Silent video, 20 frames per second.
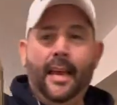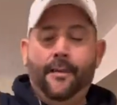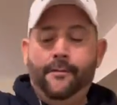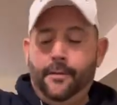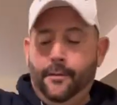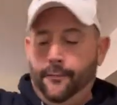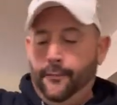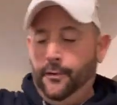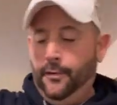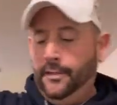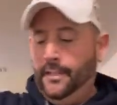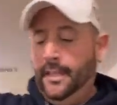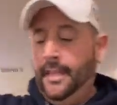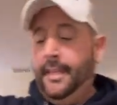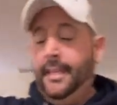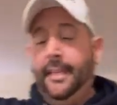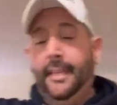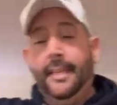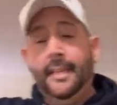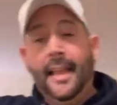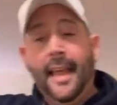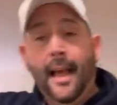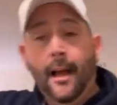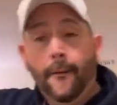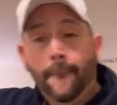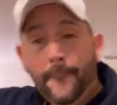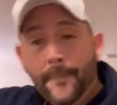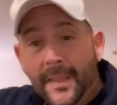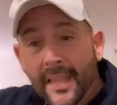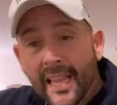have your first aid kit.
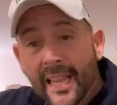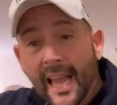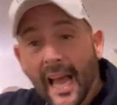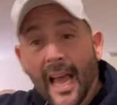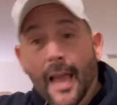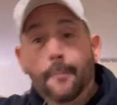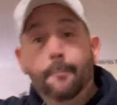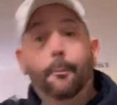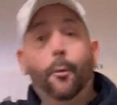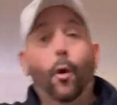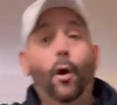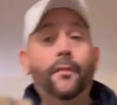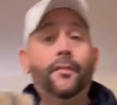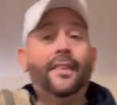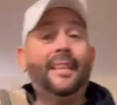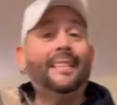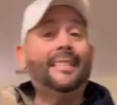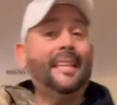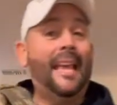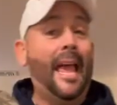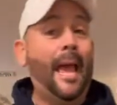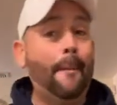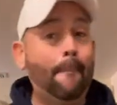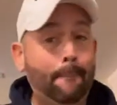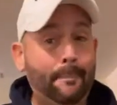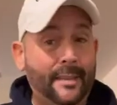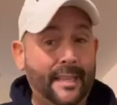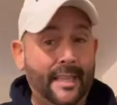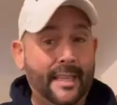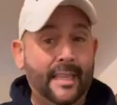Now, I bought this
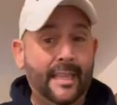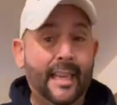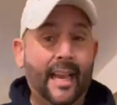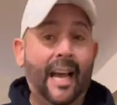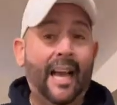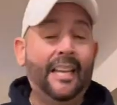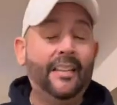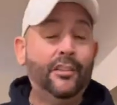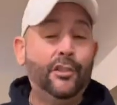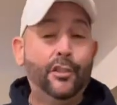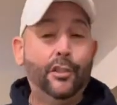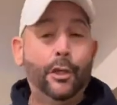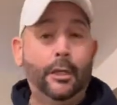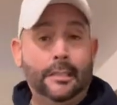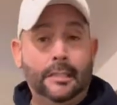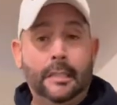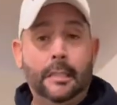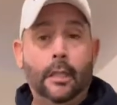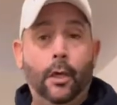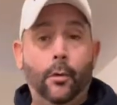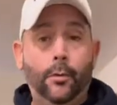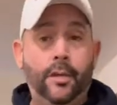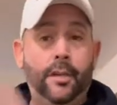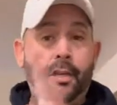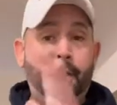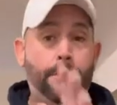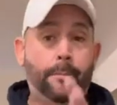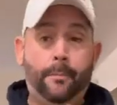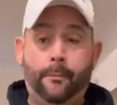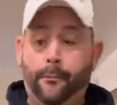empty. I just loaded
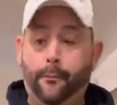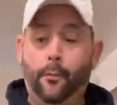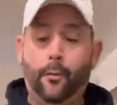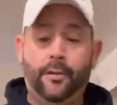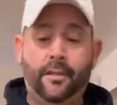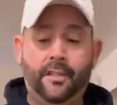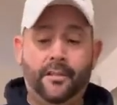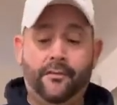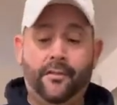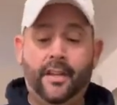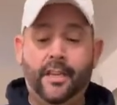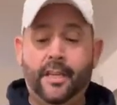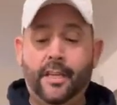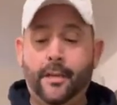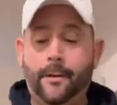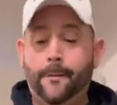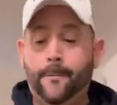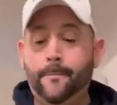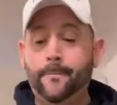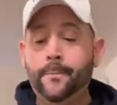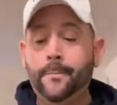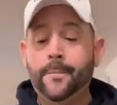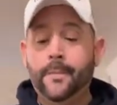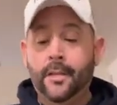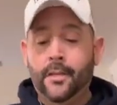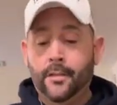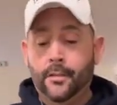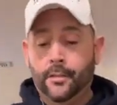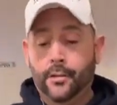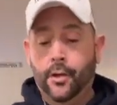it before this video.
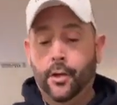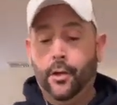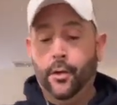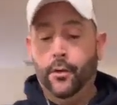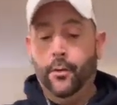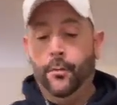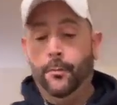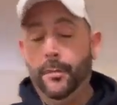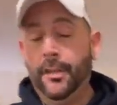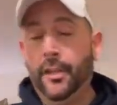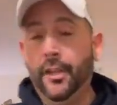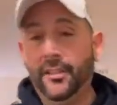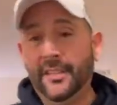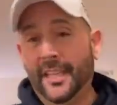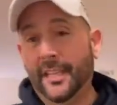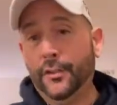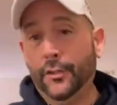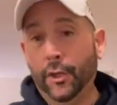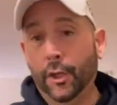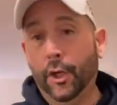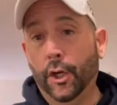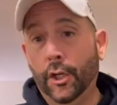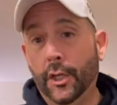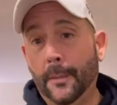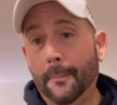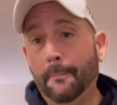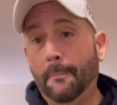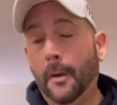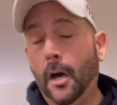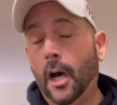So, because I
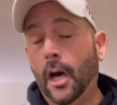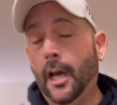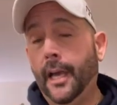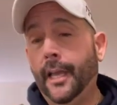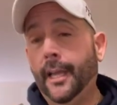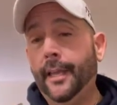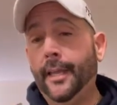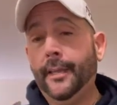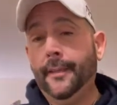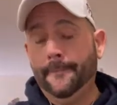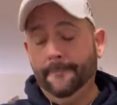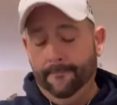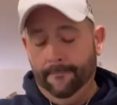took my,